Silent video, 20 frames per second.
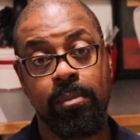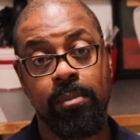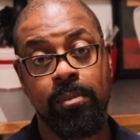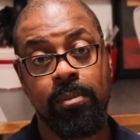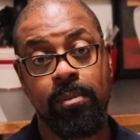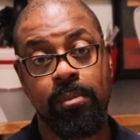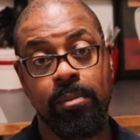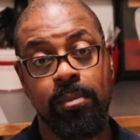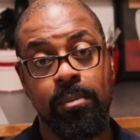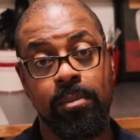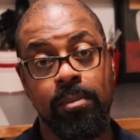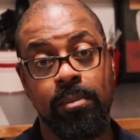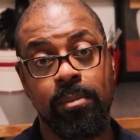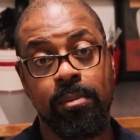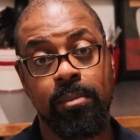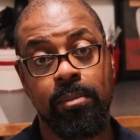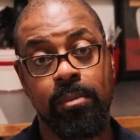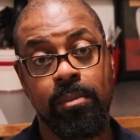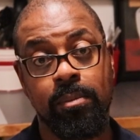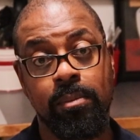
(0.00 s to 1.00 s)
ribs home
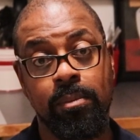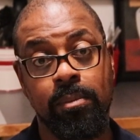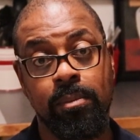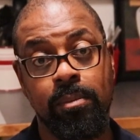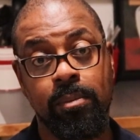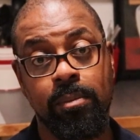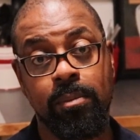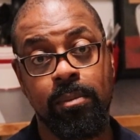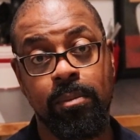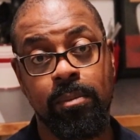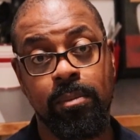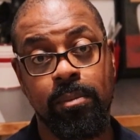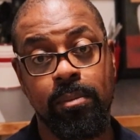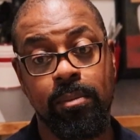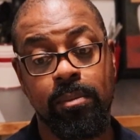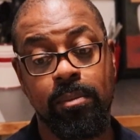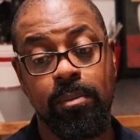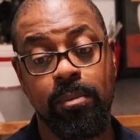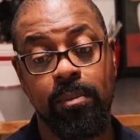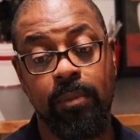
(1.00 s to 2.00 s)
cooked meal.
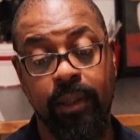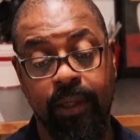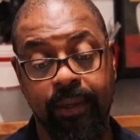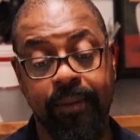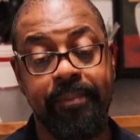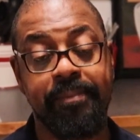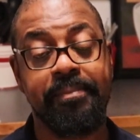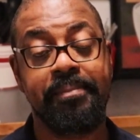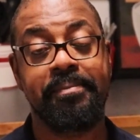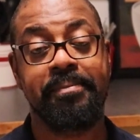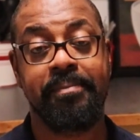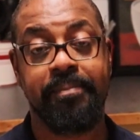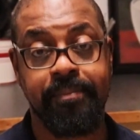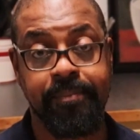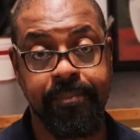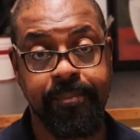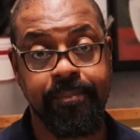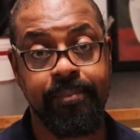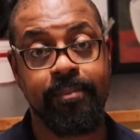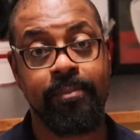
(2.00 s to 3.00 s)
Yep.
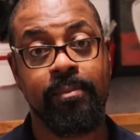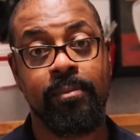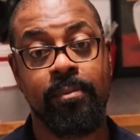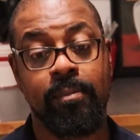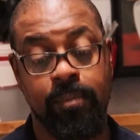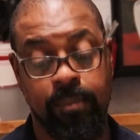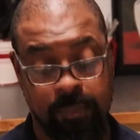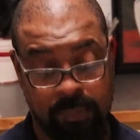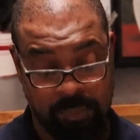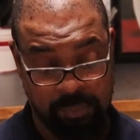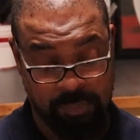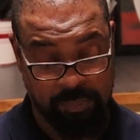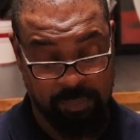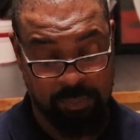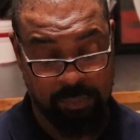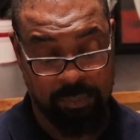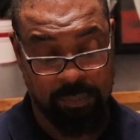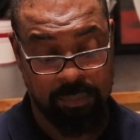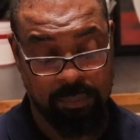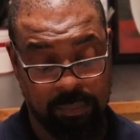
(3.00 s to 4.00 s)
This is
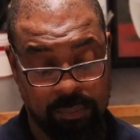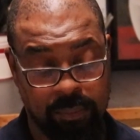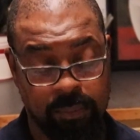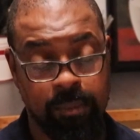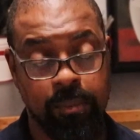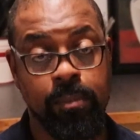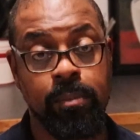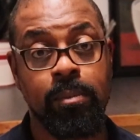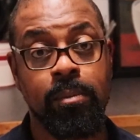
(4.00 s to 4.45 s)
turkey